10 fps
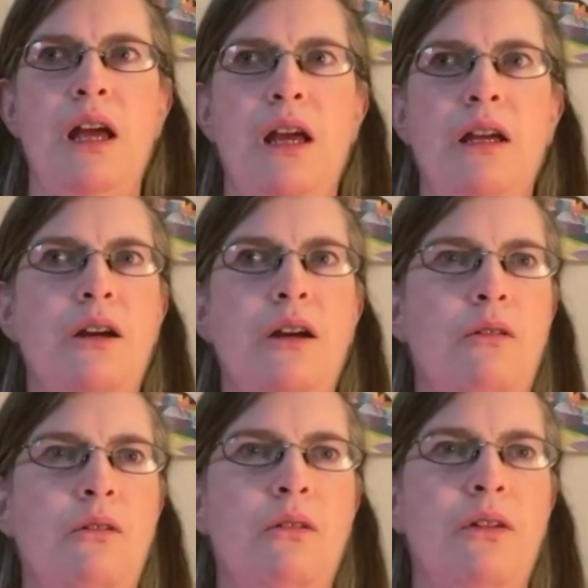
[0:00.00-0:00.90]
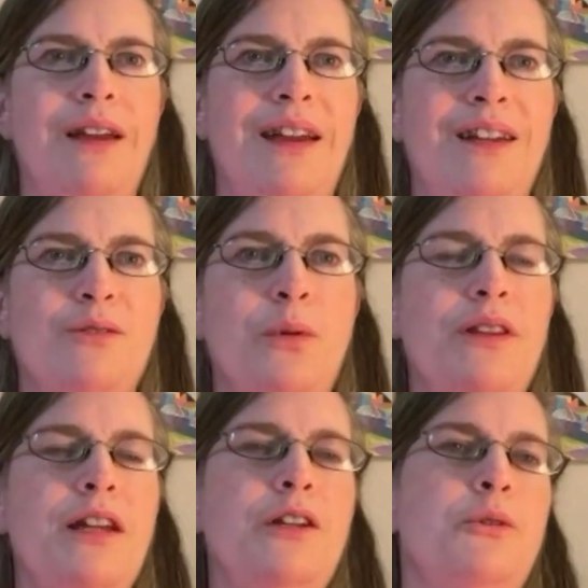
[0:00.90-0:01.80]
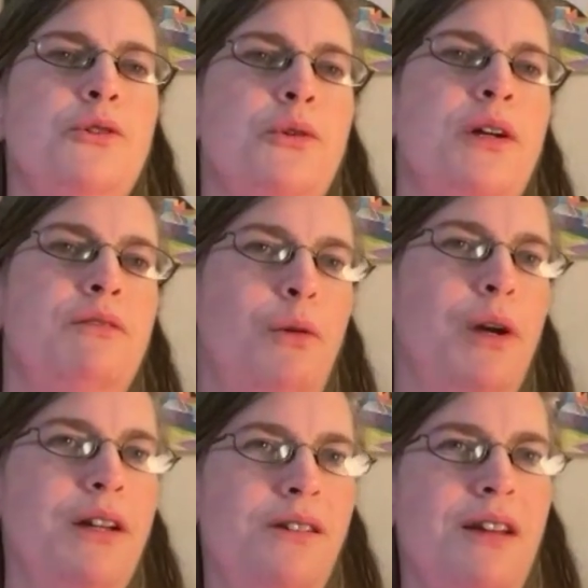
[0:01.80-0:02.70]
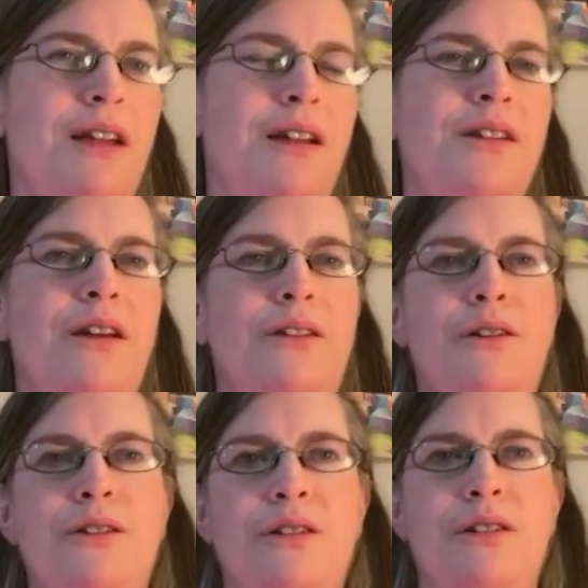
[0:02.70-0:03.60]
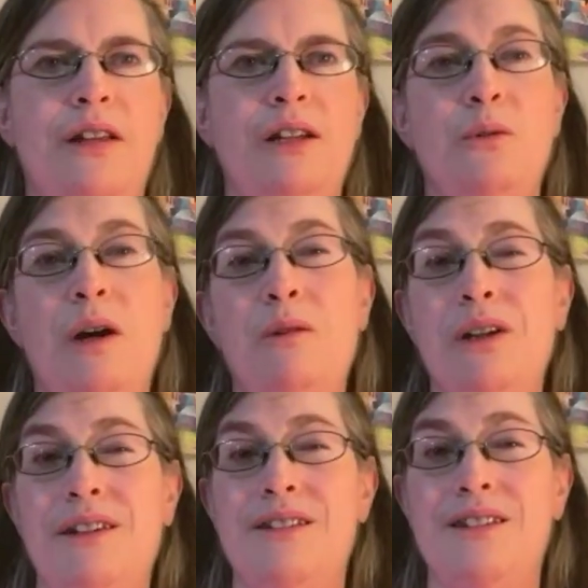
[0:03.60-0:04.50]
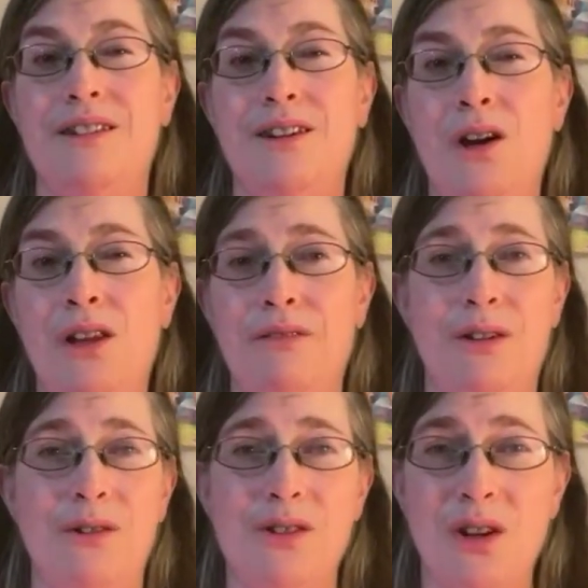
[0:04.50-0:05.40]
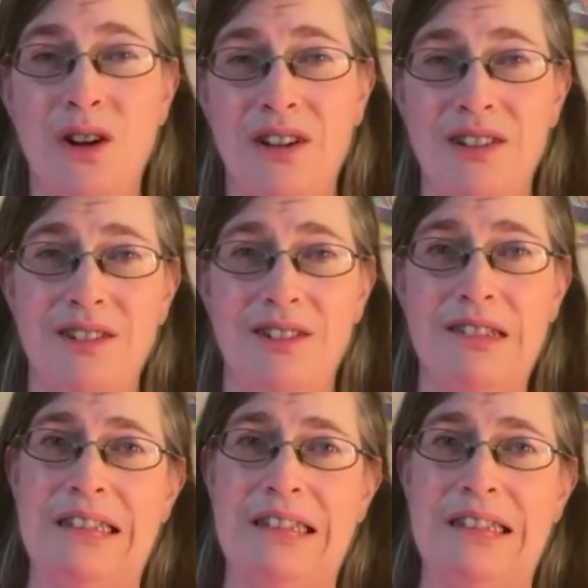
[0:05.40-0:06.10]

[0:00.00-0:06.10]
it's one thing to enjoy the voice, and it's another to say, do I want to listen to all of their songs?